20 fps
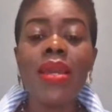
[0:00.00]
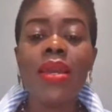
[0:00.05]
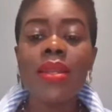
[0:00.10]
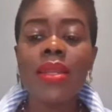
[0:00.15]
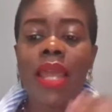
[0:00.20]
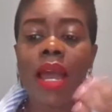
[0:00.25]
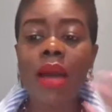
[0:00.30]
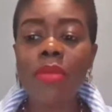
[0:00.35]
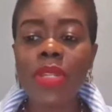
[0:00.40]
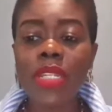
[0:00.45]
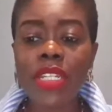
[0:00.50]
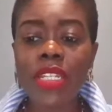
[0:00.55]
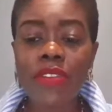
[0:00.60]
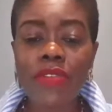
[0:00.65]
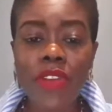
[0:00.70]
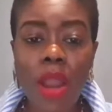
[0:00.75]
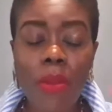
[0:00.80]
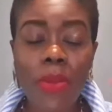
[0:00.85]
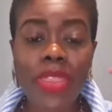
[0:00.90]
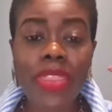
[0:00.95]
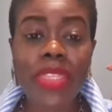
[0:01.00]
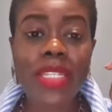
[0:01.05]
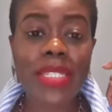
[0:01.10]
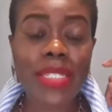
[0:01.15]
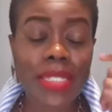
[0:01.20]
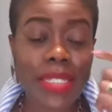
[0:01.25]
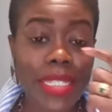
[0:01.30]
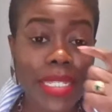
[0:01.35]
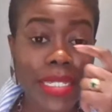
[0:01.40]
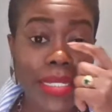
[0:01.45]
Now I'm gonna leave y'all with
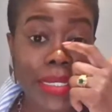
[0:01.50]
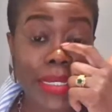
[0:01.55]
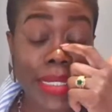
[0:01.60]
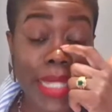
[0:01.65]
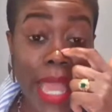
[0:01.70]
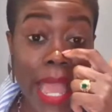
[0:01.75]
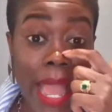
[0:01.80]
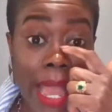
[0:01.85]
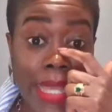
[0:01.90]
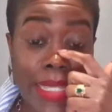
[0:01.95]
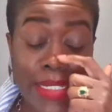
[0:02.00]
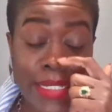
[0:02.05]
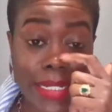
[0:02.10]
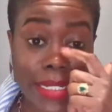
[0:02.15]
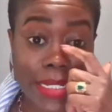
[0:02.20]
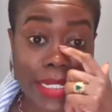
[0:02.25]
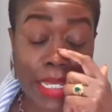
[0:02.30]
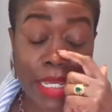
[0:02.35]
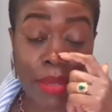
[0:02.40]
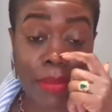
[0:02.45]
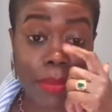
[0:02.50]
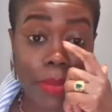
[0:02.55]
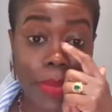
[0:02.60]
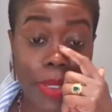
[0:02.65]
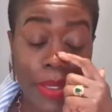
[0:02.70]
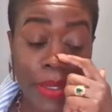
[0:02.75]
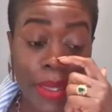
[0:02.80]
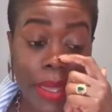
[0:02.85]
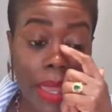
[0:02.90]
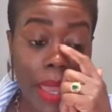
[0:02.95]
this last tip,
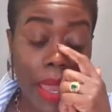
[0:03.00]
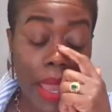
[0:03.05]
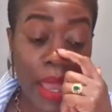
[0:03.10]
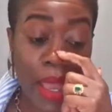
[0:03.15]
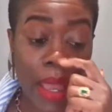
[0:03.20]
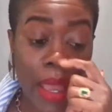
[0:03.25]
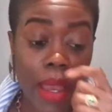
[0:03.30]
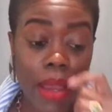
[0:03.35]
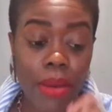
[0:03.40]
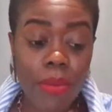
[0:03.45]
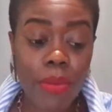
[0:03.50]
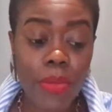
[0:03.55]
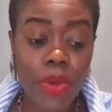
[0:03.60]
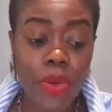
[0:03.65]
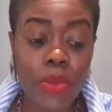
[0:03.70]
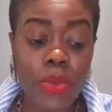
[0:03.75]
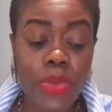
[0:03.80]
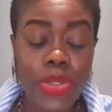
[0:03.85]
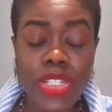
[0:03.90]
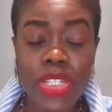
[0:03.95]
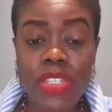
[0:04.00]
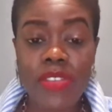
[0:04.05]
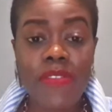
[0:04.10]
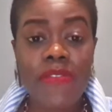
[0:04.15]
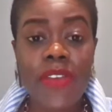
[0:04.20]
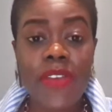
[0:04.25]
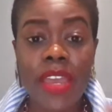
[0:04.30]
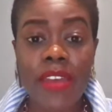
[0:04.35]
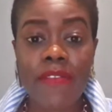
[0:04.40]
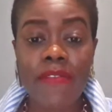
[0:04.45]
which is a
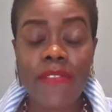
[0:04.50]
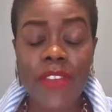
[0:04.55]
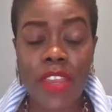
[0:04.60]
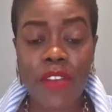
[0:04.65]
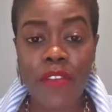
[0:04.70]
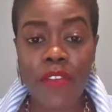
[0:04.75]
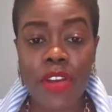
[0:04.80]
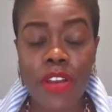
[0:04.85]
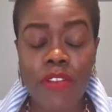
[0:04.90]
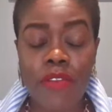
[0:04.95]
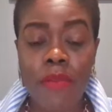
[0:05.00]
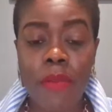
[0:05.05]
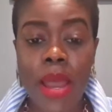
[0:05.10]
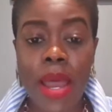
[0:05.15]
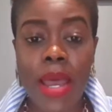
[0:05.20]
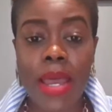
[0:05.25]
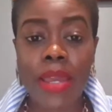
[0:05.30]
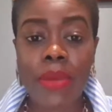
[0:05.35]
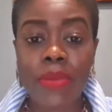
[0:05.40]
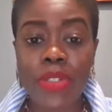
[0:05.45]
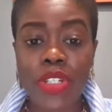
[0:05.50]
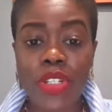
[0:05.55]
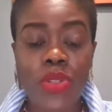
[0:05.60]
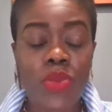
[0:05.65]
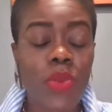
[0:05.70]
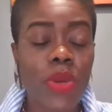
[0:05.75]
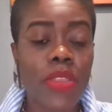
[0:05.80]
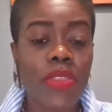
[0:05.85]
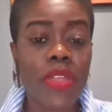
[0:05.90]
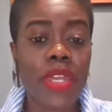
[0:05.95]
fan favorite of mine, which is
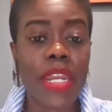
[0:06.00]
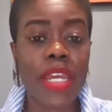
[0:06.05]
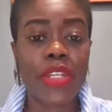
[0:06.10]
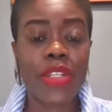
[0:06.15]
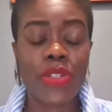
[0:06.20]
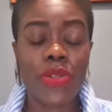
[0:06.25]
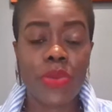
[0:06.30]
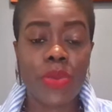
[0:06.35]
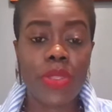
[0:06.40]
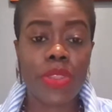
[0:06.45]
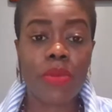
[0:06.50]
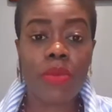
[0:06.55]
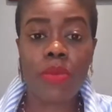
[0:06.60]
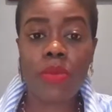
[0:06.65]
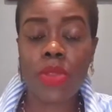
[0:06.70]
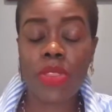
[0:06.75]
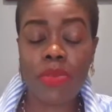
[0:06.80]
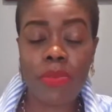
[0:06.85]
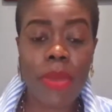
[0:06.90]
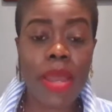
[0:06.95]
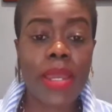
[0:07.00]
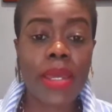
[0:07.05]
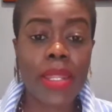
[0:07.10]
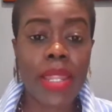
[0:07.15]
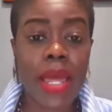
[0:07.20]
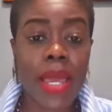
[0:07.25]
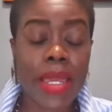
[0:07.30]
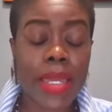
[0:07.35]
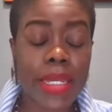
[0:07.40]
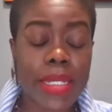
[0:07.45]
one that I do with my
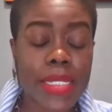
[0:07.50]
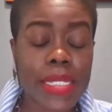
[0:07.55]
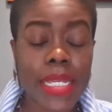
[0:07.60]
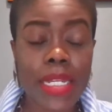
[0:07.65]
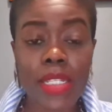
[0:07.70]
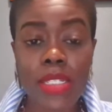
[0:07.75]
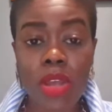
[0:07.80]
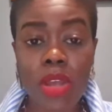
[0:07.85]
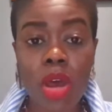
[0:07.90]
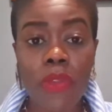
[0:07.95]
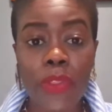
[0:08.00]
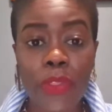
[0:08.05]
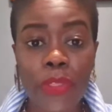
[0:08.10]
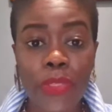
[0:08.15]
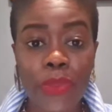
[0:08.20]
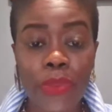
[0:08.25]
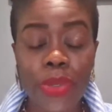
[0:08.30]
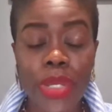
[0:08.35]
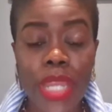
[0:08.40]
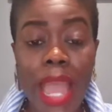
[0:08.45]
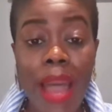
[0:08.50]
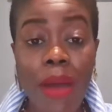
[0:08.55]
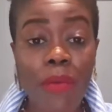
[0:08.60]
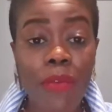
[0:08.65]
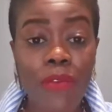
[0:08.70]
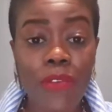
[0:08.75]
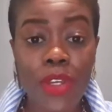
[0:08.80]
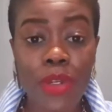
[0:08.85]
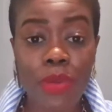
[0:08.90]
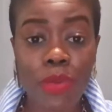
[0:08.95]
clients, and it's called the 3
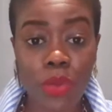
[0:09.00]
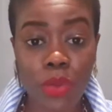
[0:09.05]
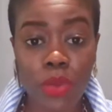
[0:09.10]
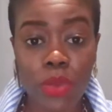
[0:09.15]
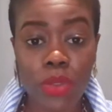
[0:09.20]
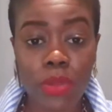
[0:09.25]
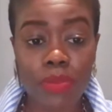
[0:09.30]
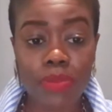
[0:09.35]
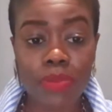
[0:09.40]
outfit rule.